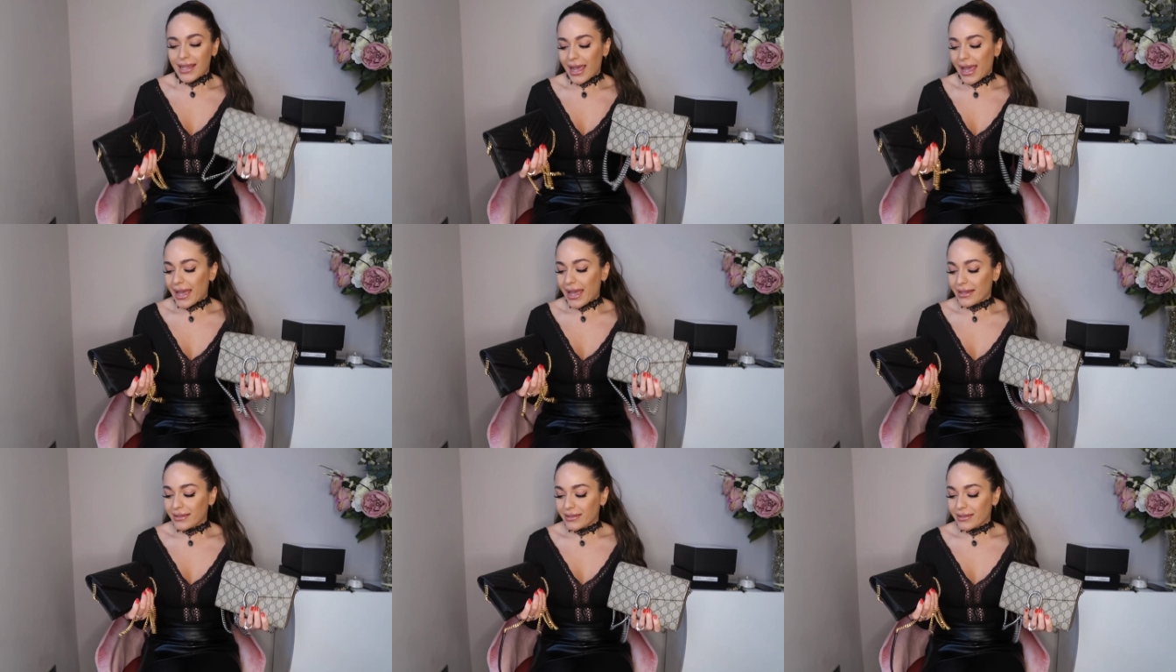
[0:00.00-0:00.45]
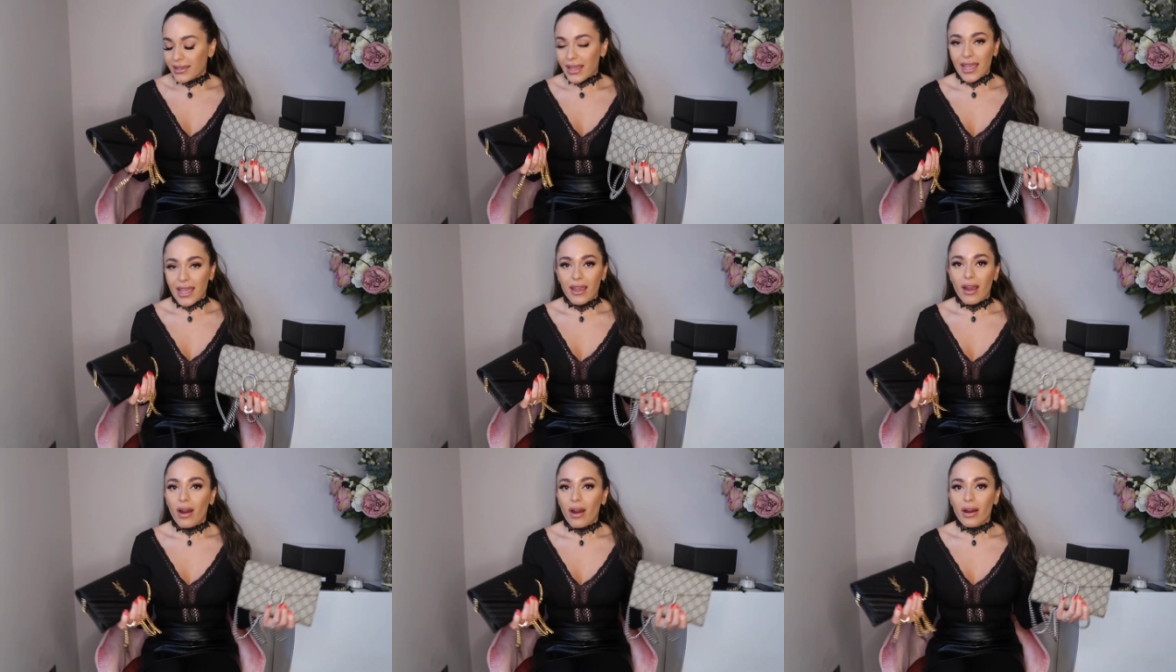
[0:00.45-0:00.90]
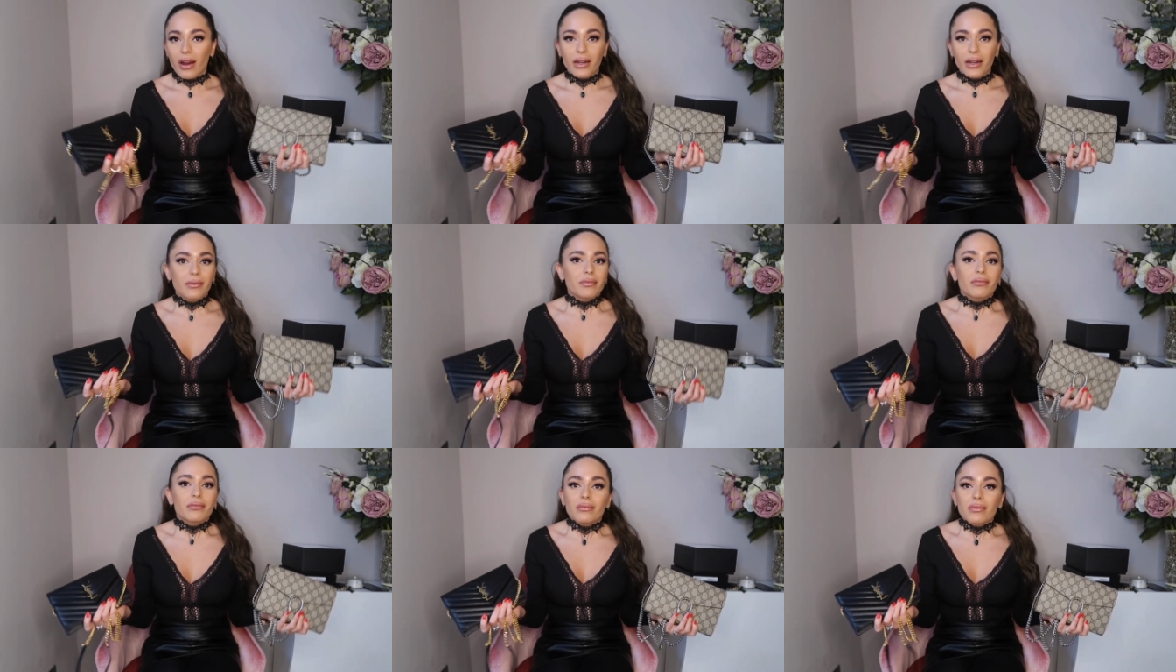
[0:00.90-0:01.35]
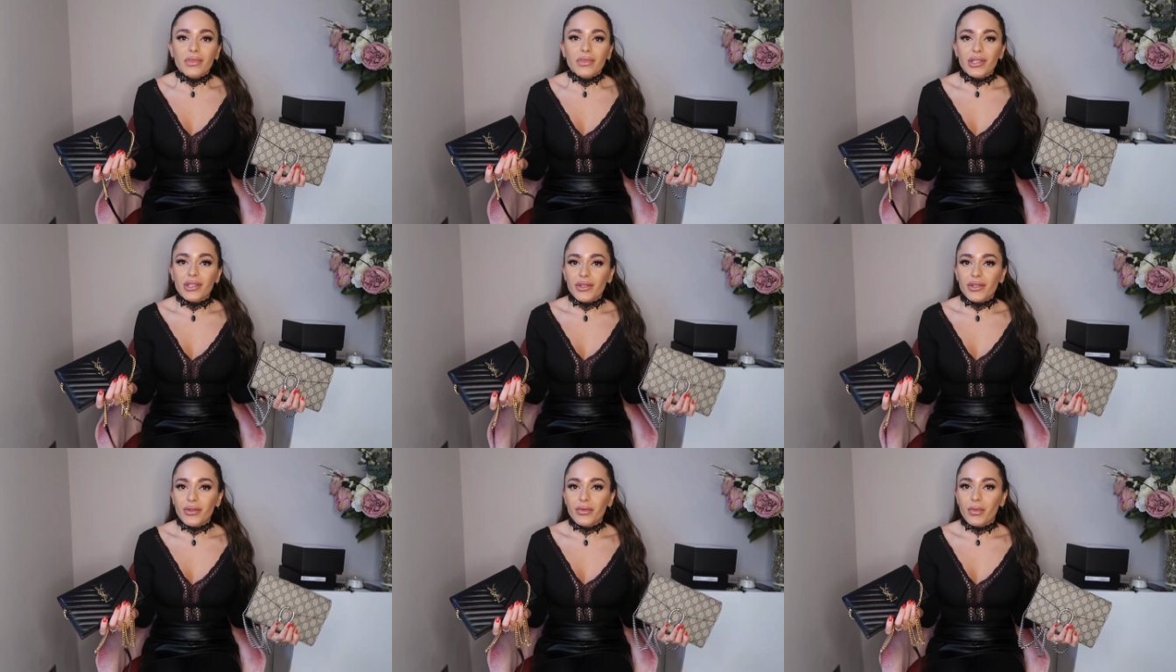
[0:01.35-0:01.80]
and they are the
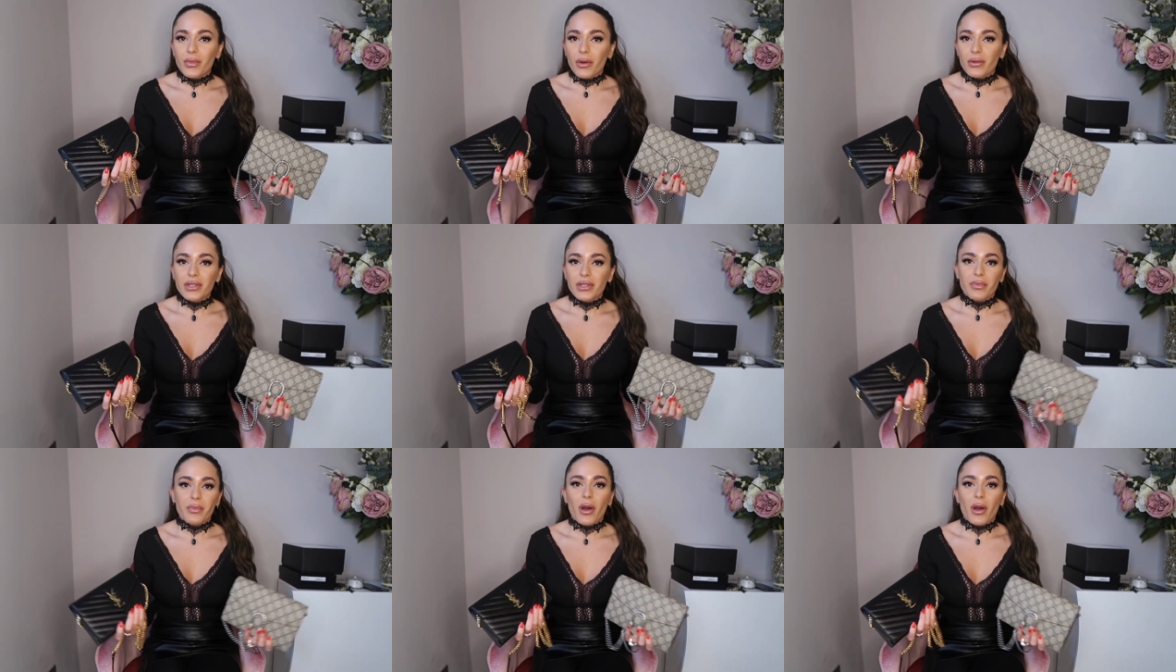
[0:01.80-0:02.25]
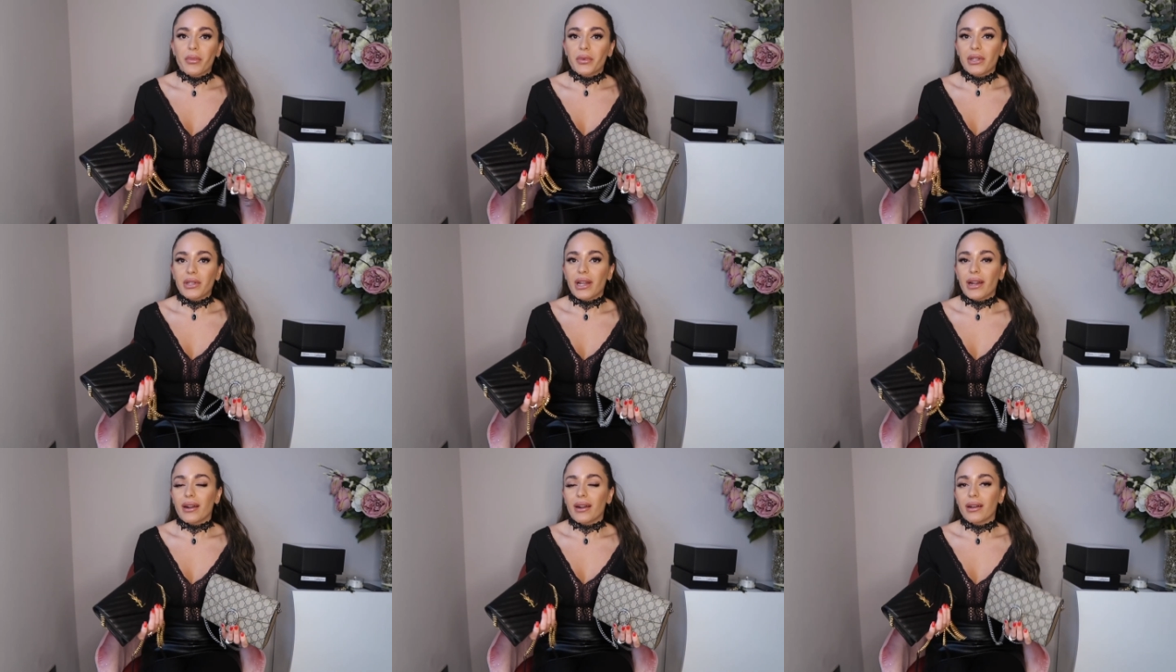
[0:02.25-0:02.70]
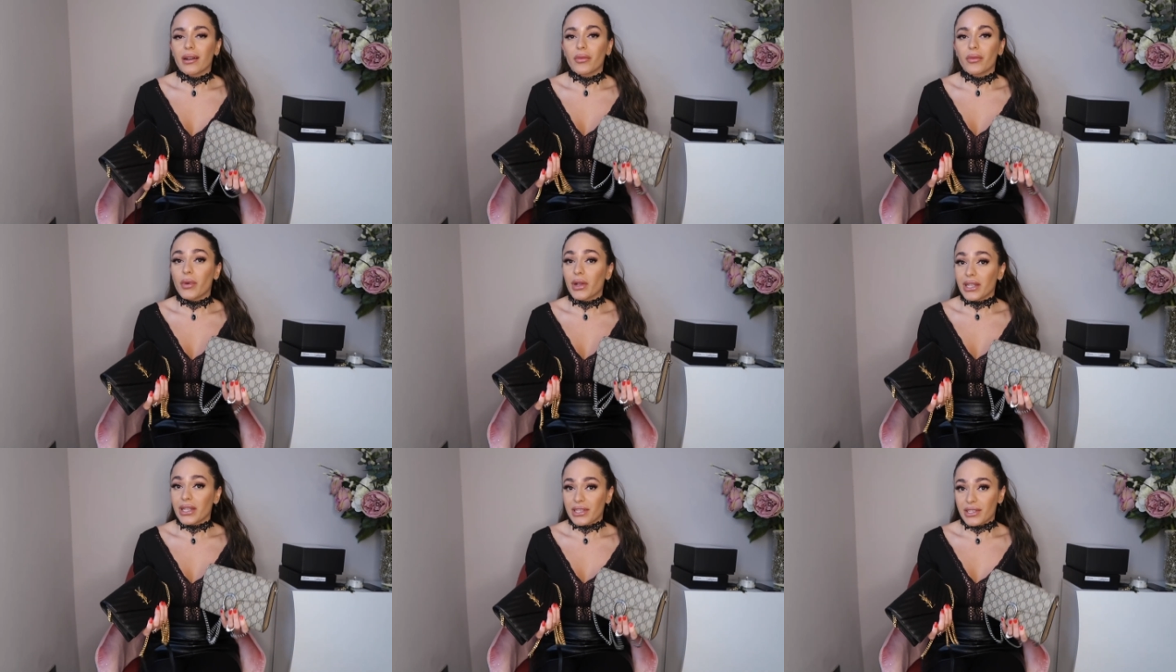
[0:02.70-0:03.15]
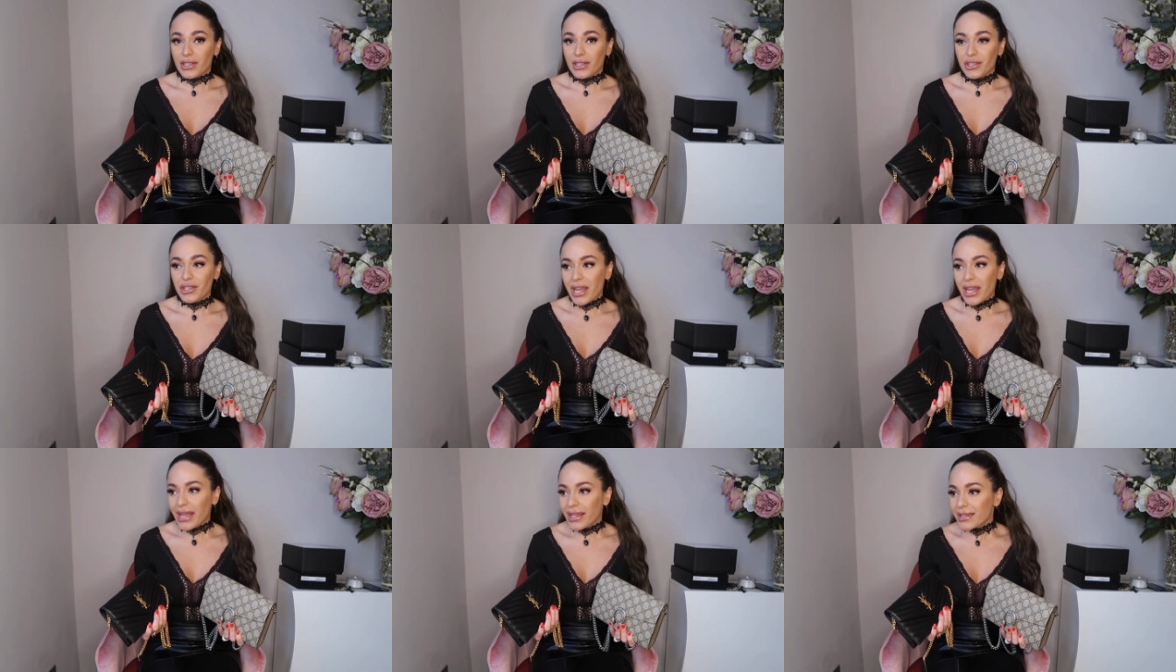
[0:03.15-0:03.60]
two most popular wallet on
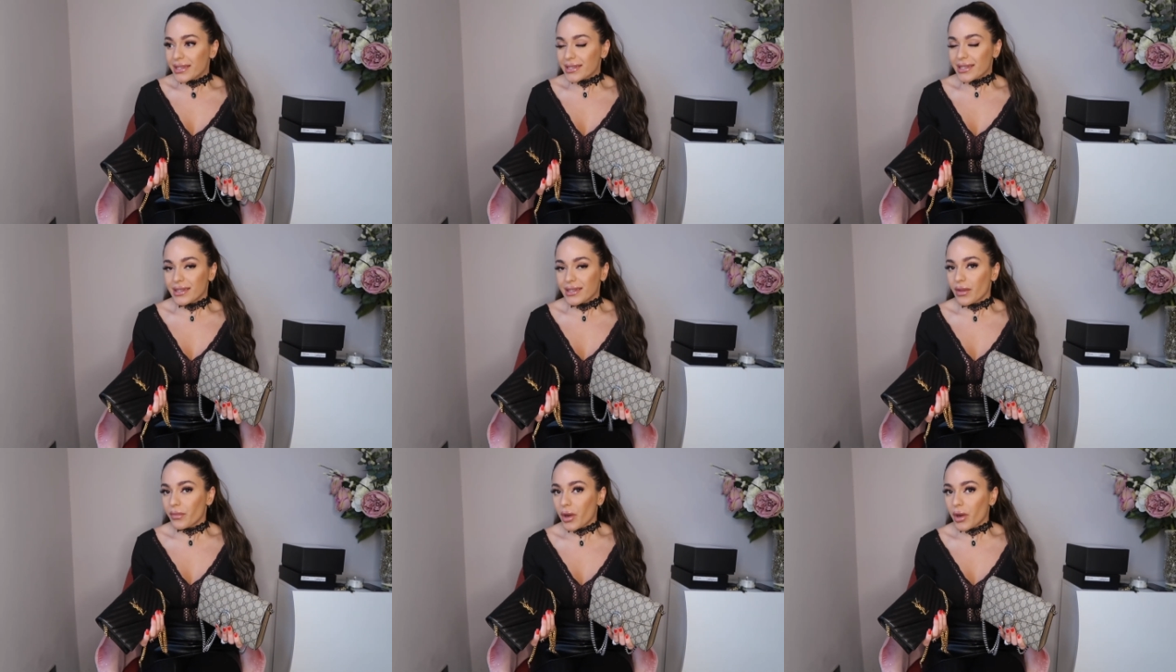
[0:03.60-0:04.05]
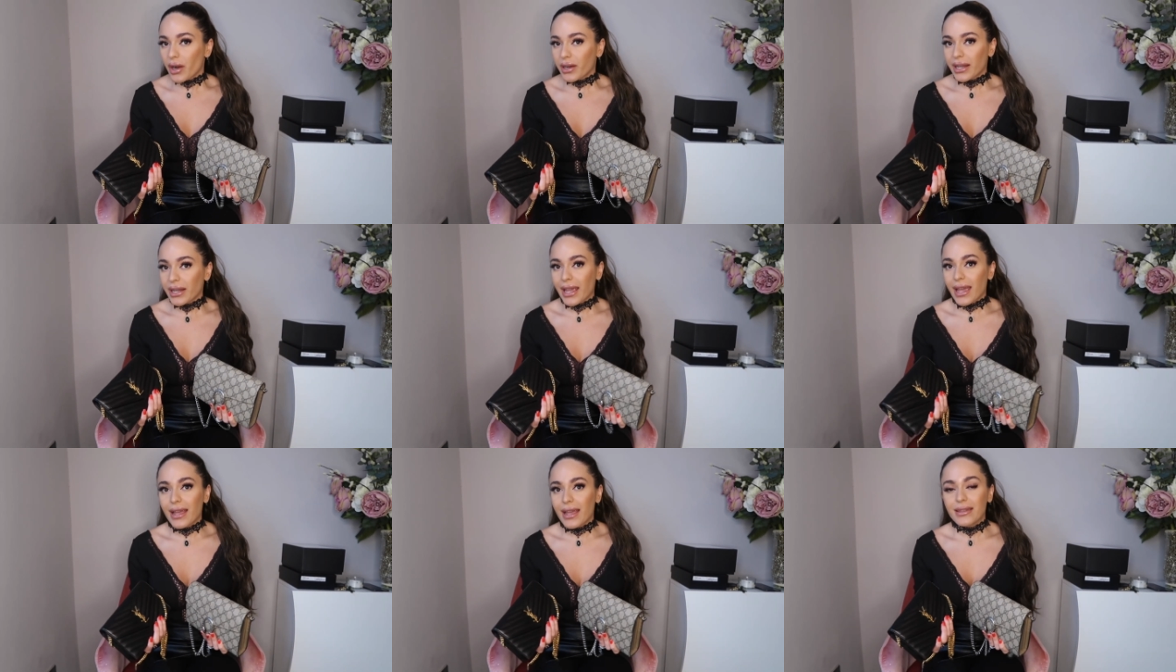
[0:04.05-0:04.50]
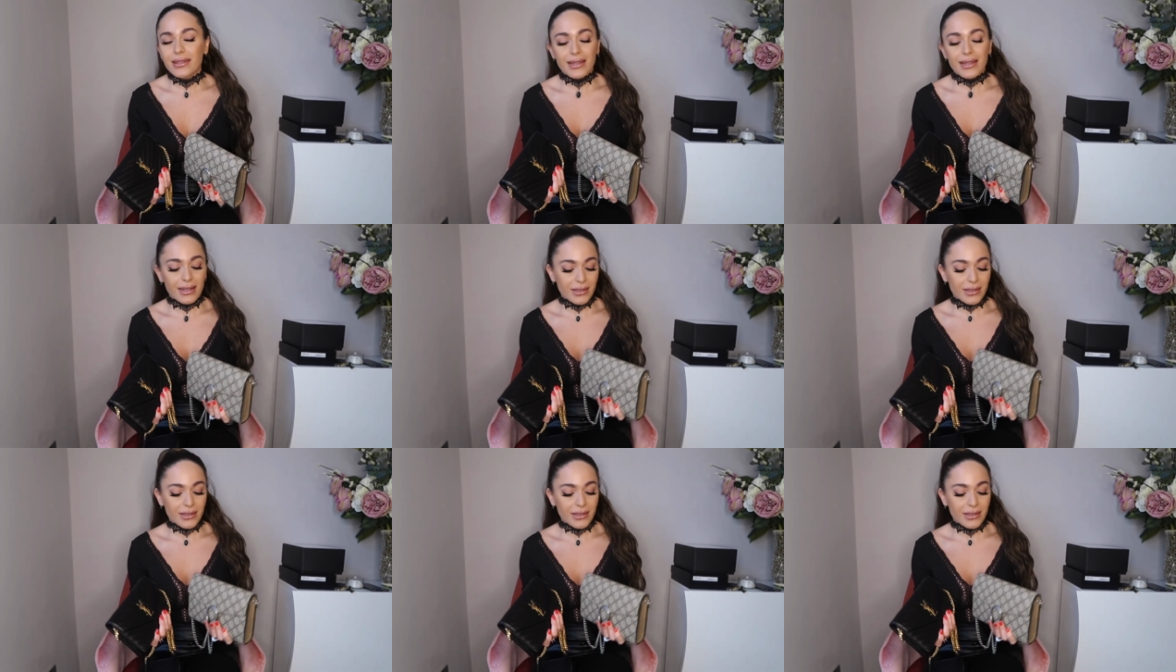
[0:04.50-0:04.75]
chains in the market.